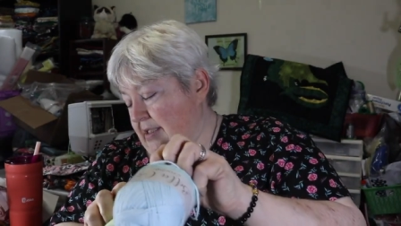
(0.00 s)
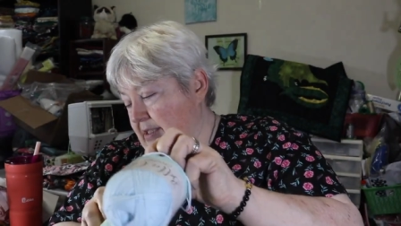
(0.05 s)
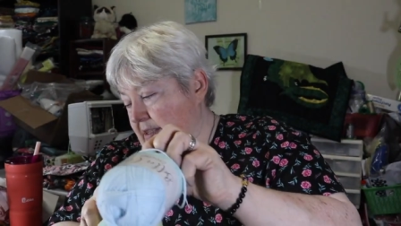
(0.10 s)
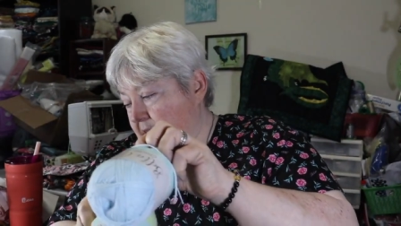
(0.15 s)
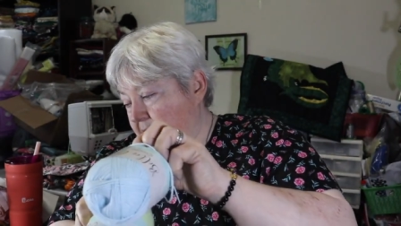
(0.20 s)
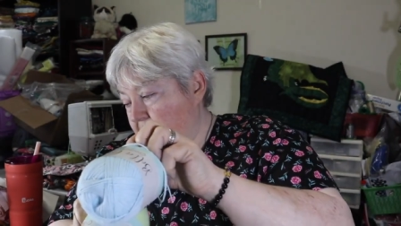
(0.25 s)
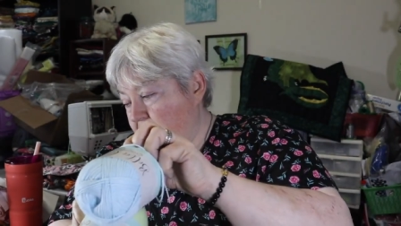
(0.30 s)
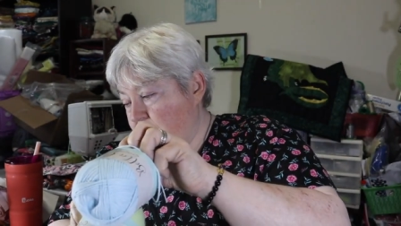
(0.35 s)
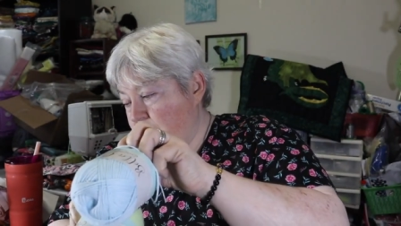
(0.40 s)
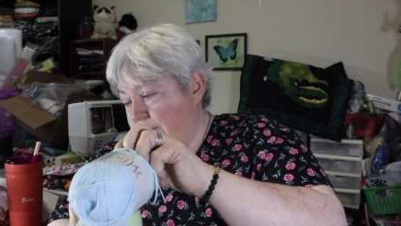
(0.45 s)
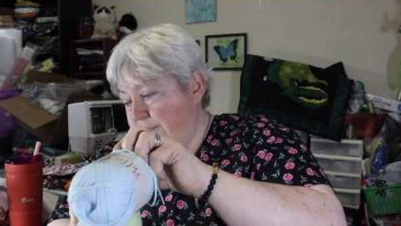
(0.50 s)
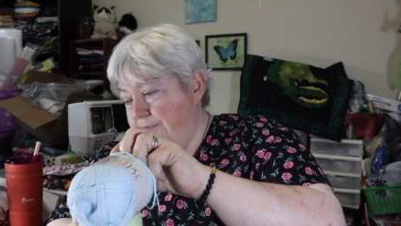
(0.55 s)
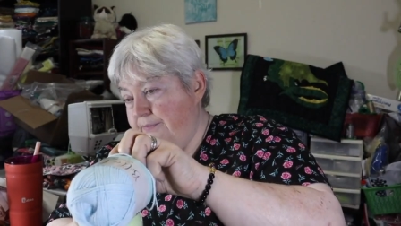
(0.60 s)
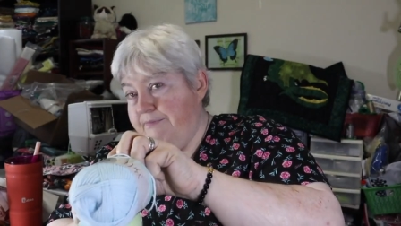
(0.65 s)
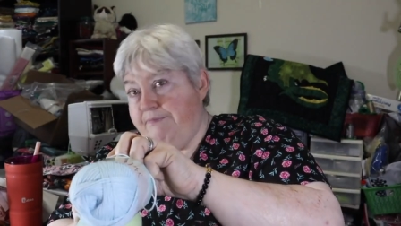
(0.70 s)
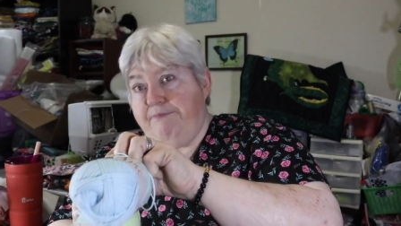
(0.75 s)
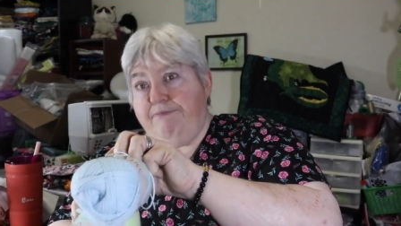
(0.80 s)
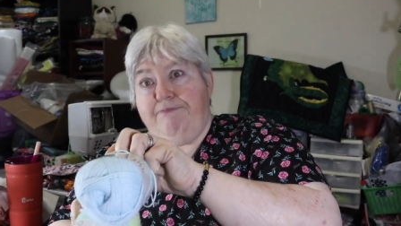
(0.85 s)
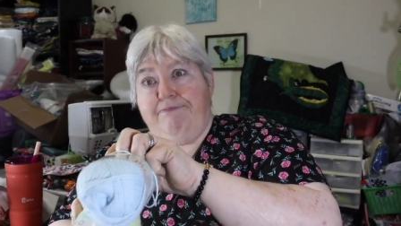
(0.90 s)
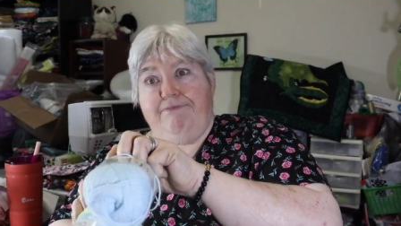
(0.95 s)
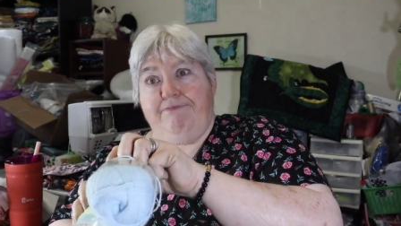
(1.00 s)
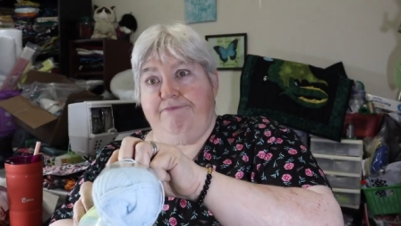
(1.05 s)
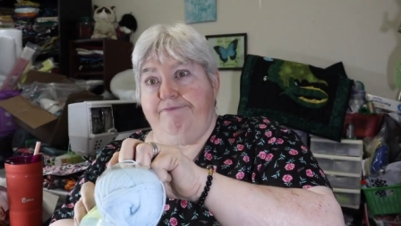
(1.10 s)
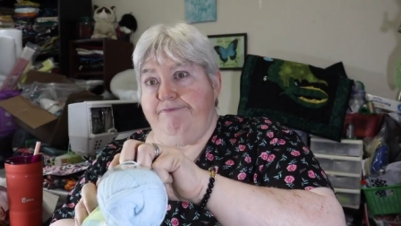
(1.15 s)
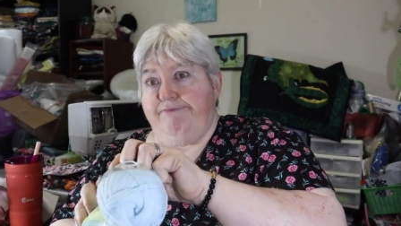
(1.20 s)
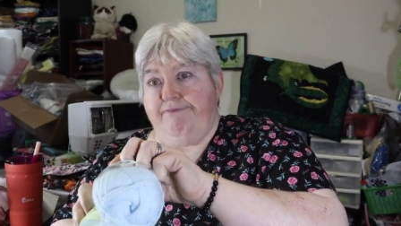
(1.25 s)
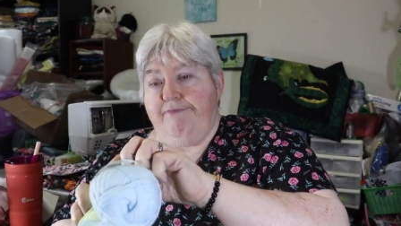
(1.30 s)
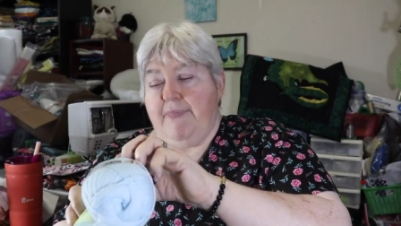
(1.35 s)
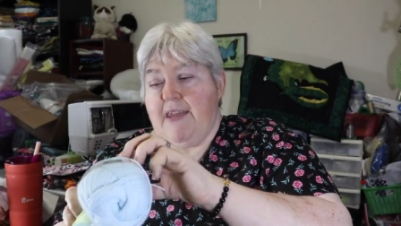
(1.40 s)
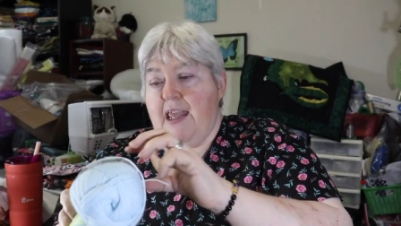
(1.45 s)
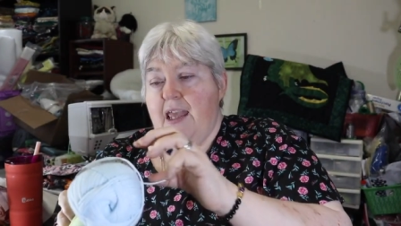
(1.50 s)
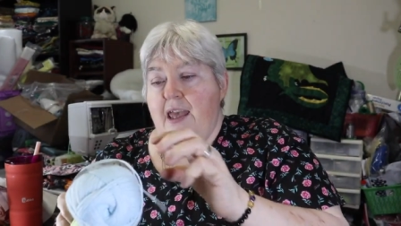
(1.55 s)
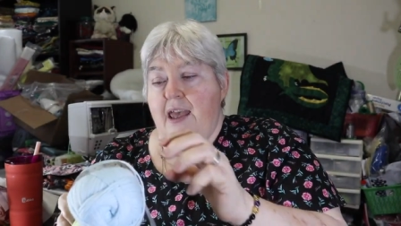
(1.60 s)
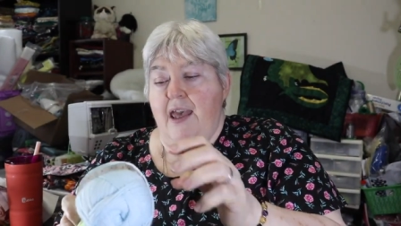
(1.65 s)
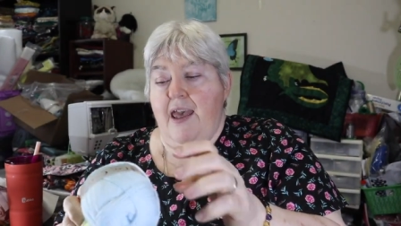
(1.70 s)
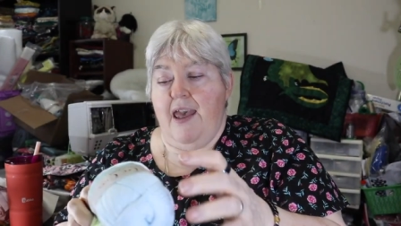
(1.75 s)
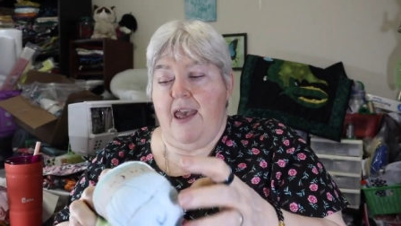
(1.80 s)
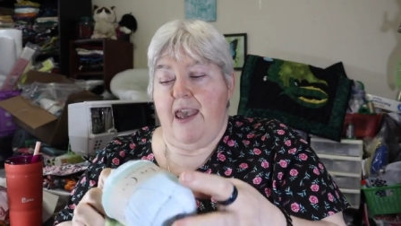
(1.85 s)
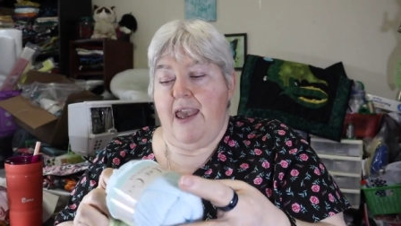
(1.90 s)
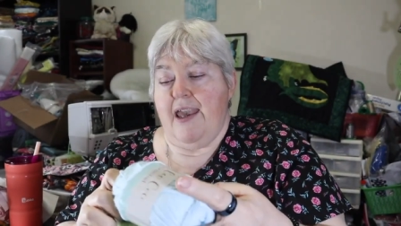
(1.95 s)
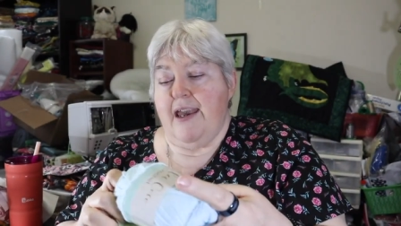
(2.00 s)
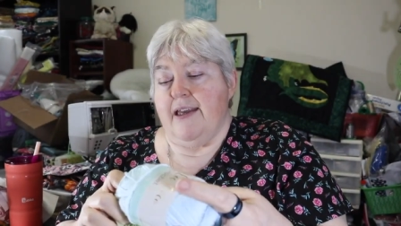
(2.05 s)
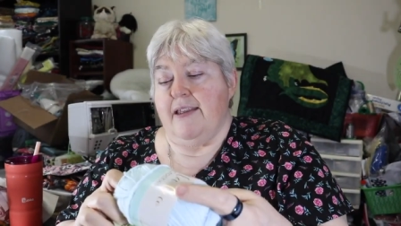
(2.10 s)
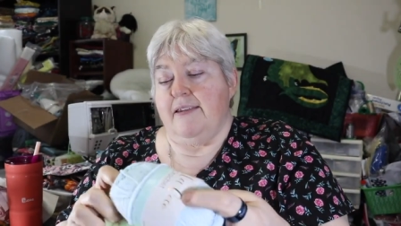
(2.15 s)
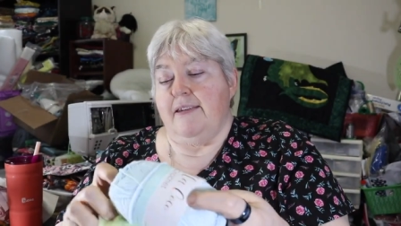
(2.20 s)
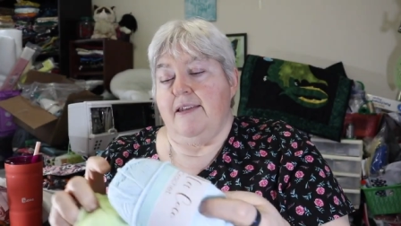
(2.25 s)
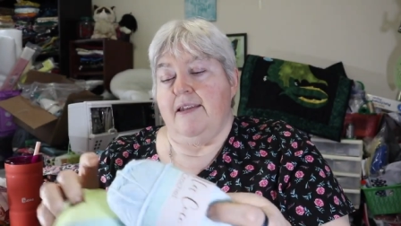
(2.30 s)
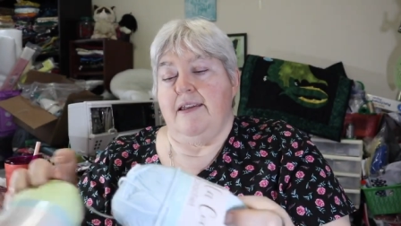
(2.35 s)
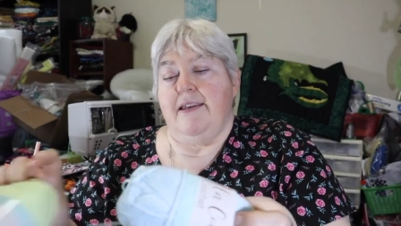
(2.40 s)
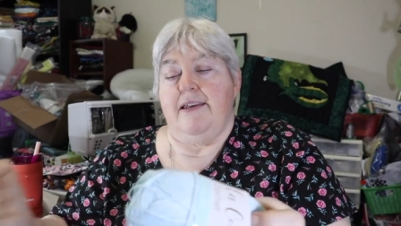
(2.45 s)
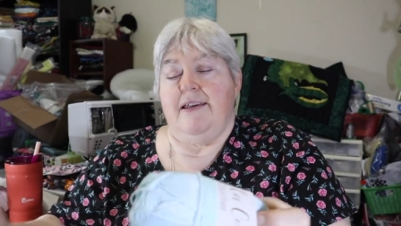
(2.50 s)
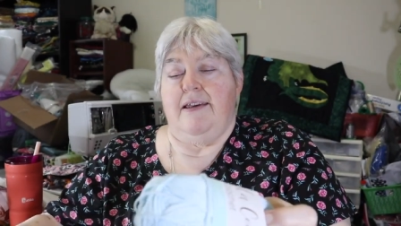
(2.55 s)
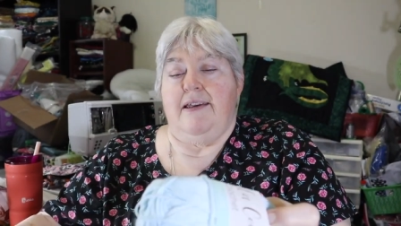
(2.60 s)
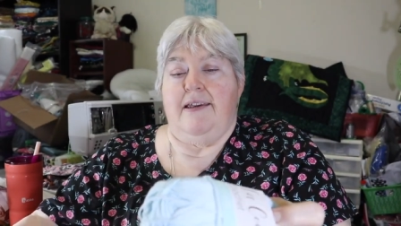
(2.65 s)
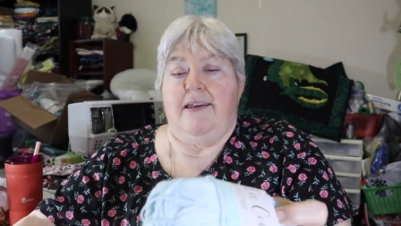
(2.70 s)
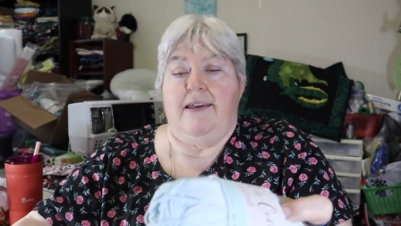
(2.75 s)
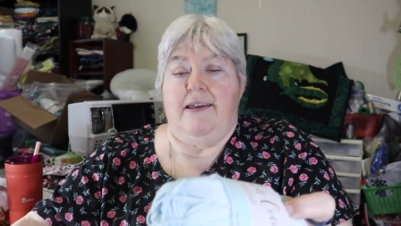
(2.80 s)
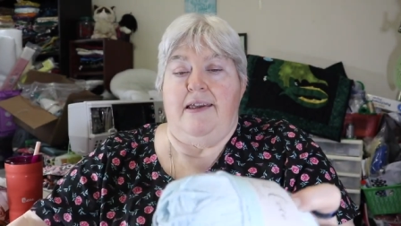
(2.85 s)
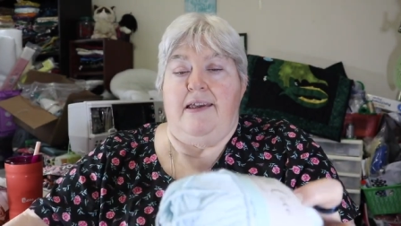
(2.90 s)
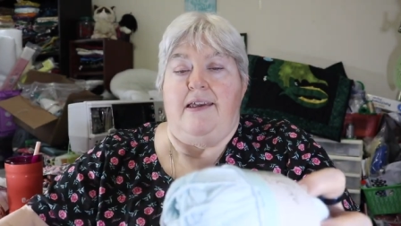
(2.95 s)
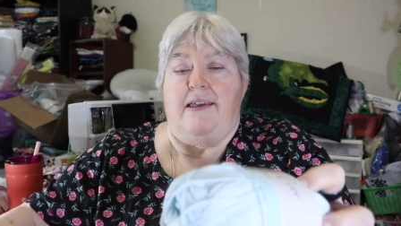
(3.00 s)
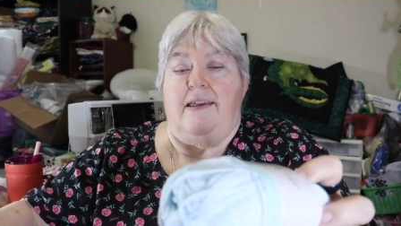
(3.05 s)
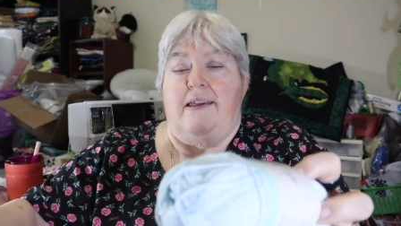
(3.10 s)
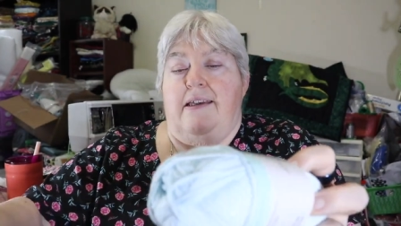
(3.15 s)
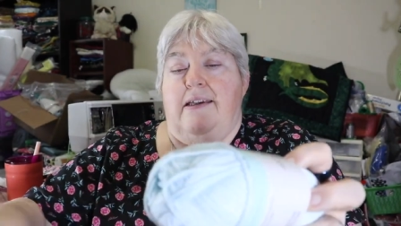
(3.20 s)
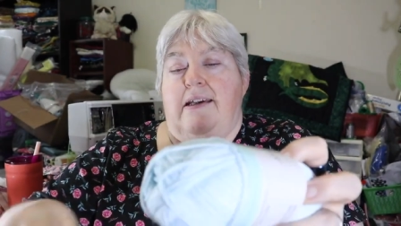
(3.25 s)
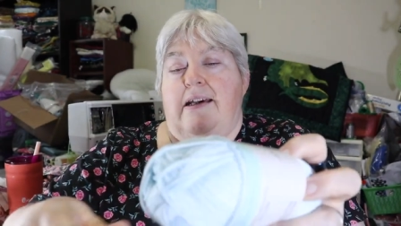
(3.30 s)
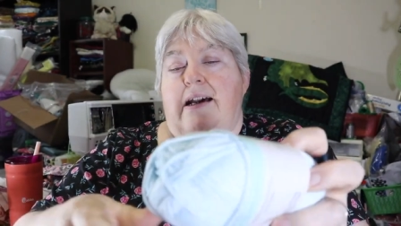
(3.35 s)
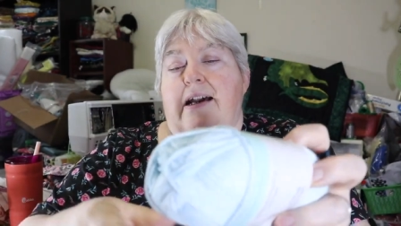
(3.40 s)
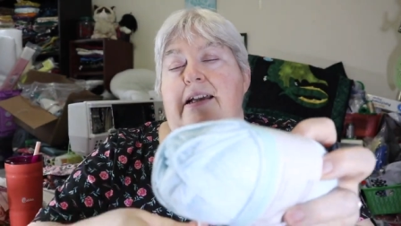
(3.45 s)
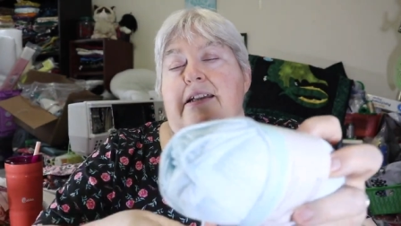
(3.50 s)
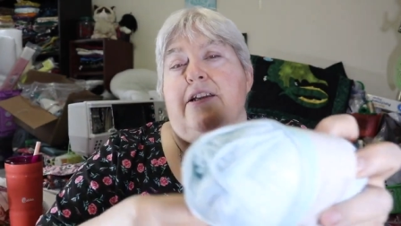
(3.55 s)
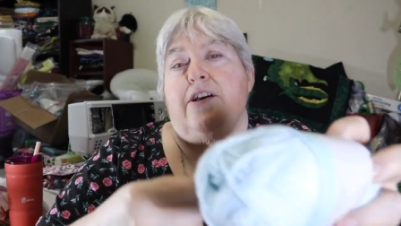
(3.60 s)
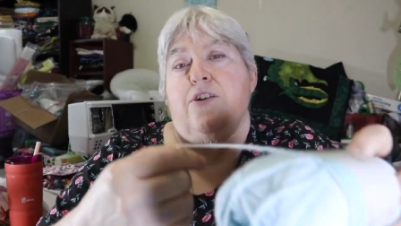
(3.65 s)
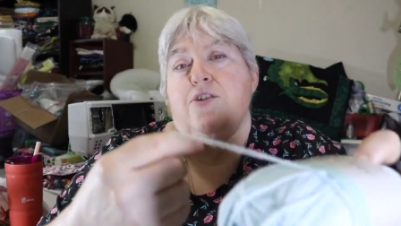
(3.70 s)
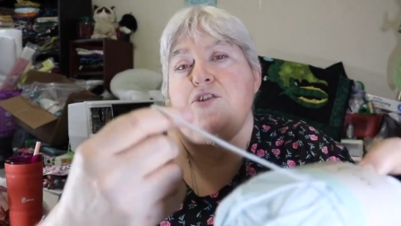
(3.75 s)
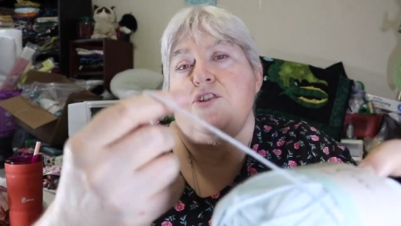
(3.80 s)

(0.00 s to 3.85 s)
in there, and I know